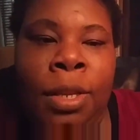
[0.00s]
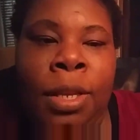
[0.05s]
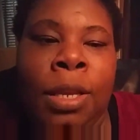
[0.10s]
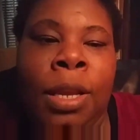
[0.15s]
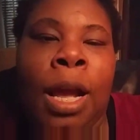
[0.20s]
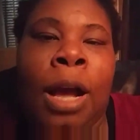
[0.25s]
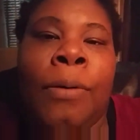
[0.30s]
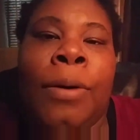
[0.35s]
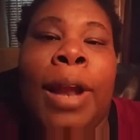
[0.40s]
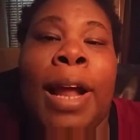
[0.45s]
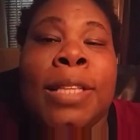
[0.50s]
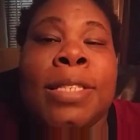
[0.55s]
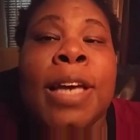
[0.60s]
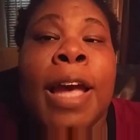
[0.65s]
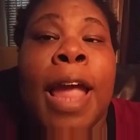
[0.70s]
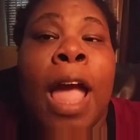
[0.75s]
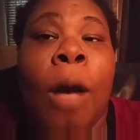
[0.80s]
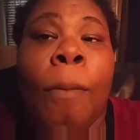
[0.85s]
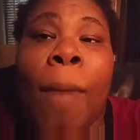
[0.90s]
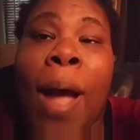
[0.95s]
Now when I
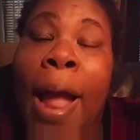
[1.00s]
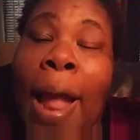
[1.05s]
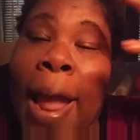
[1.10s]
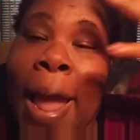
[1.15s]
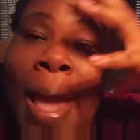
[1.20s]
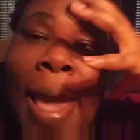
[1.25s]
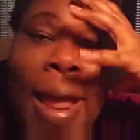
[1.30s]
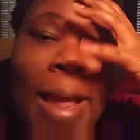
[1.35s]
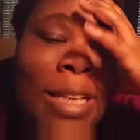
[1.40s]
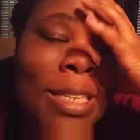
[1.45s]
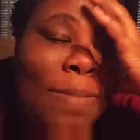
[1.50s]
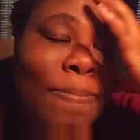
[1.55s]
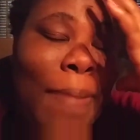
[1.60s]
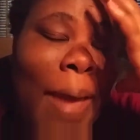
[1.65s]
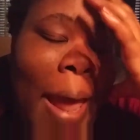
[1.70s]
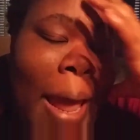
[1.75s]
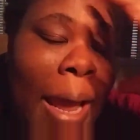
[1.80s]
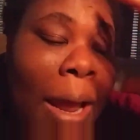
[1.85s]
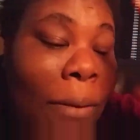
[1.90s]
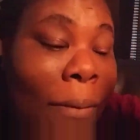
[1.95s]
tell y'all my hair is
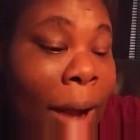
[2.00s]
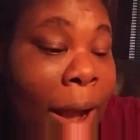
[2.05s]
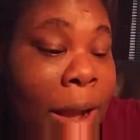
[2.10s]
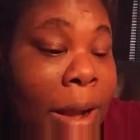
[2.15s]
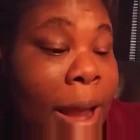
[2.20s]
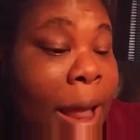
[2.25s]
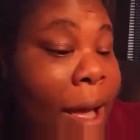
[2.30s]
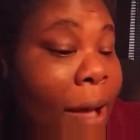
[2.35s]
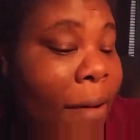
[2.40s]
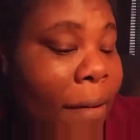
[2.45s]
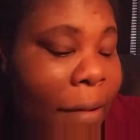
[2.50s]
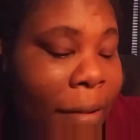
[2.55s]
banging right now.